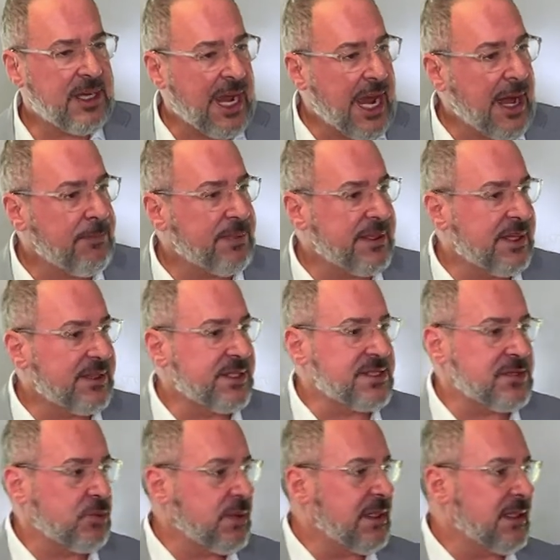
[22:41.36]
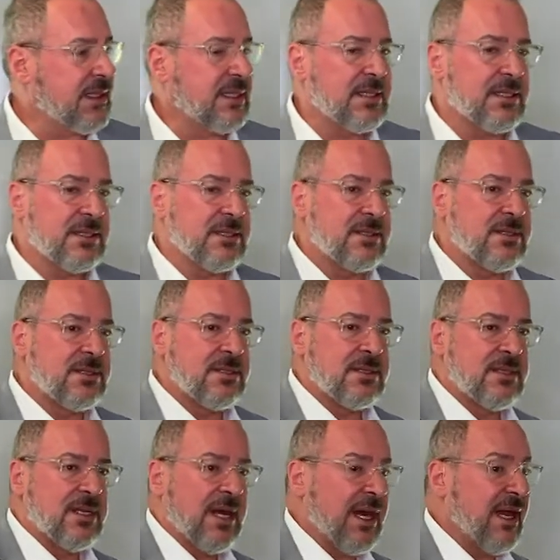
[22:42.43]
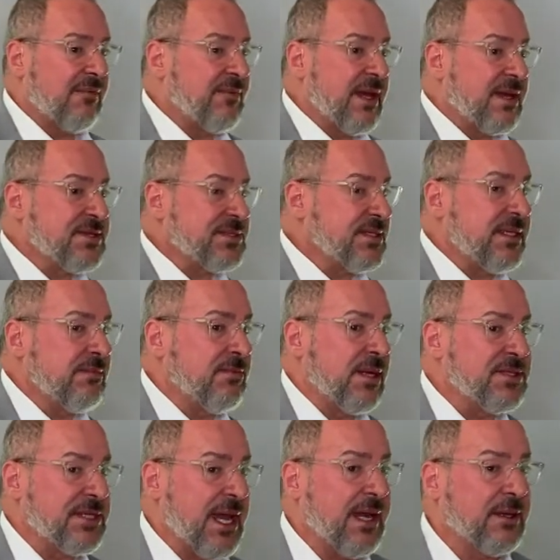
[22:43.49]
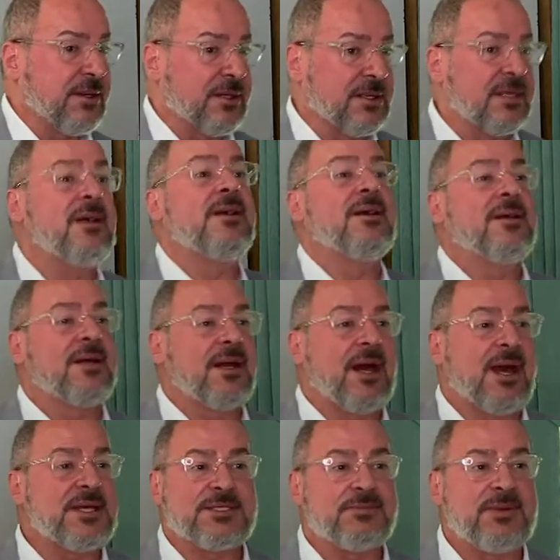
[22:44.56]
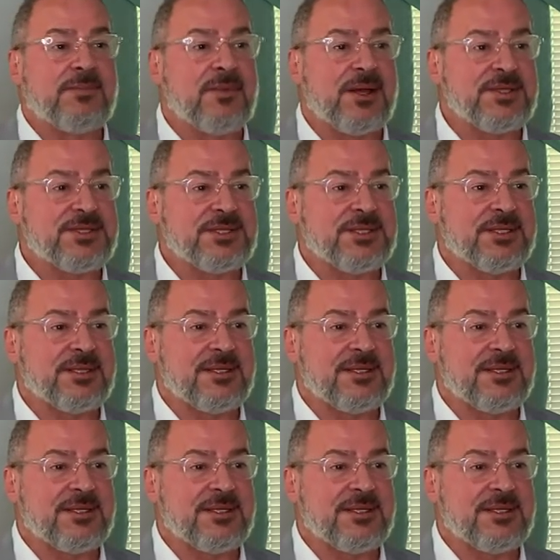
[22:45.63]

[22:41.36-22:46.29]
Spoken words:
happy that this week I have not seen much anger. Has it been much?